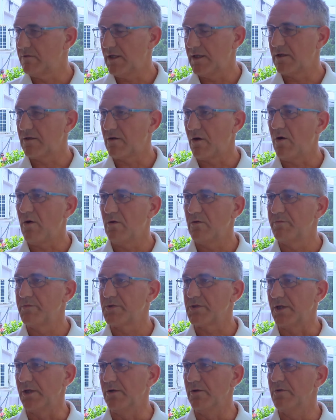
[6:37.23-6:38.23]
Like all
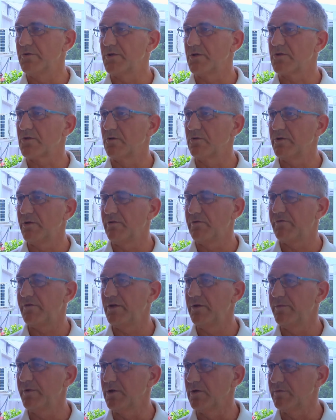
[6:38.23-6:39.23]
mosquitoes, it's only the
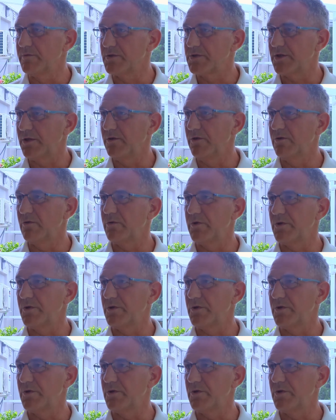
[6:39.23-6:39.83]
female mosquito